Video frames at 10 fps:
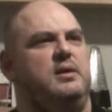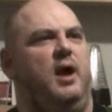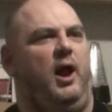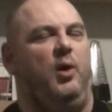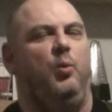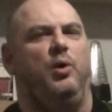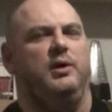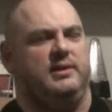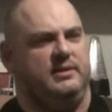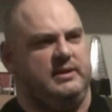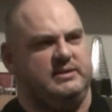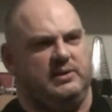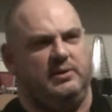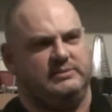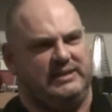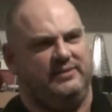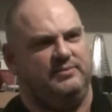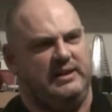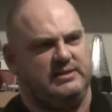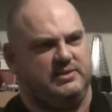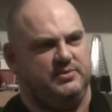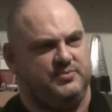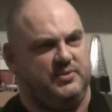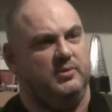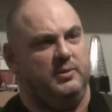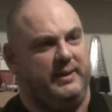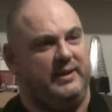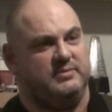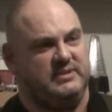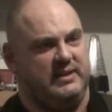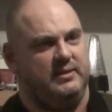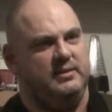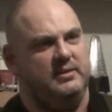And I wanted the guitar to have less control about it.